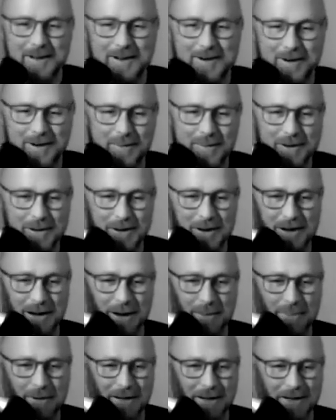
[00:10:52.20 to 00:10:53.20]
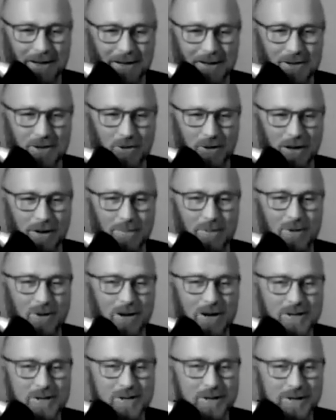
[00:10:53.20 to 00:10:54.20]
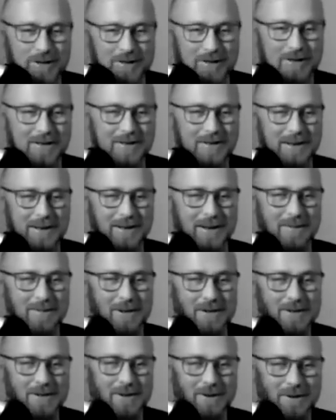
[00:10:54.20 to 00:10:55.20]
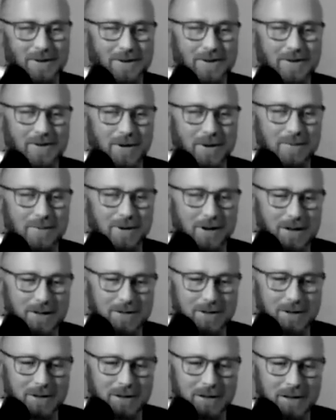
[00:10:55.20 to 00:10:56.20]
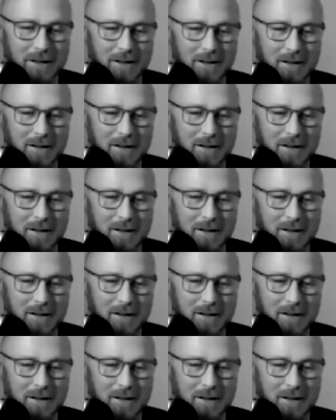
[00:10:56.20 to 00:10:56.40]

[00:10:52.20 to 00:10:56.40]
call me in the company the dream crusher. Like I'm a total dream crusher.